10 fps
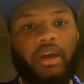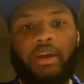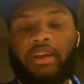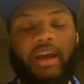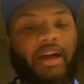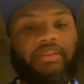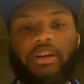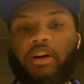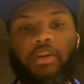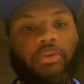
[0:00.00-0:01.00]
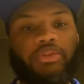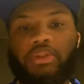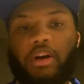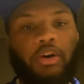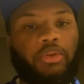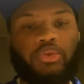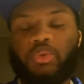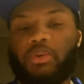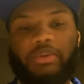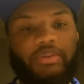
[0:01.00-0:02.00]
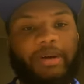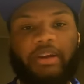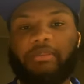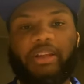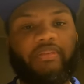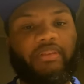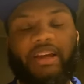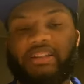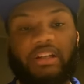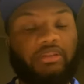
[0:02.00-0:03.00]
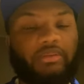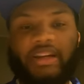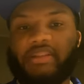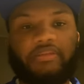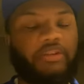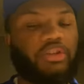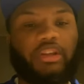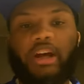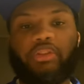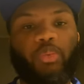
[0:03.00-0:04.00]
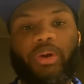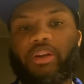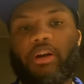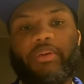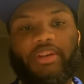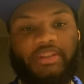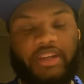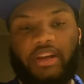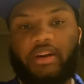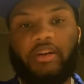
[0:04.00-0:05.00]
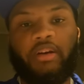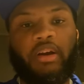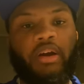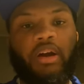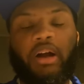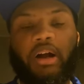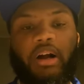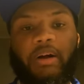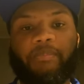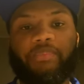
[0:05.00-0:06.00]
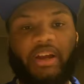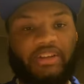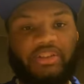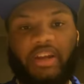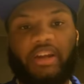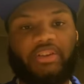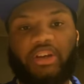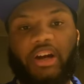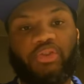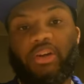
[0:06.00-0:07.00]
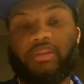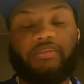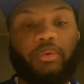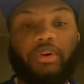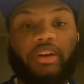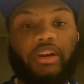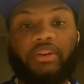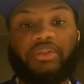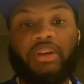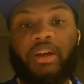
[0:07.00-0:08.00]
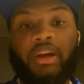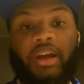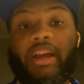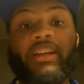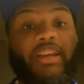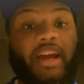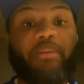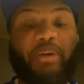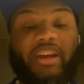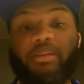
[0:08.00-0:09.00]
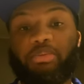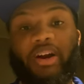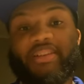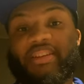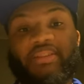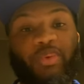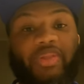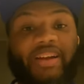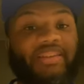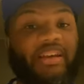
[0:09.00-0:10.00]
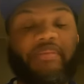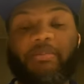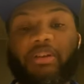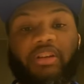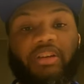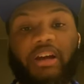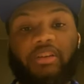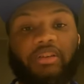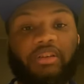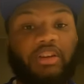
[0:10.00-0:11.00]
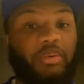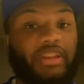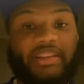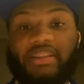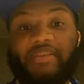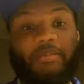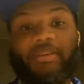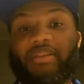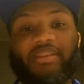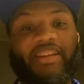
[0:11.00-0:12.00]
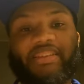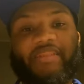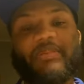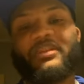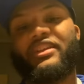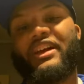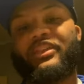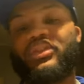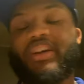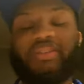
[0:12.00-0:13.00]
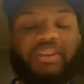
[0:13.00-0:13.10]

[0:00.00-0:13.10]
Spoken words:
Yeah, I think all those rumors about him leaving, that's officially out the window. He's here, extending his contract to 4 years, and he got paid in the process with that $70 million, you know, with that $70 million check.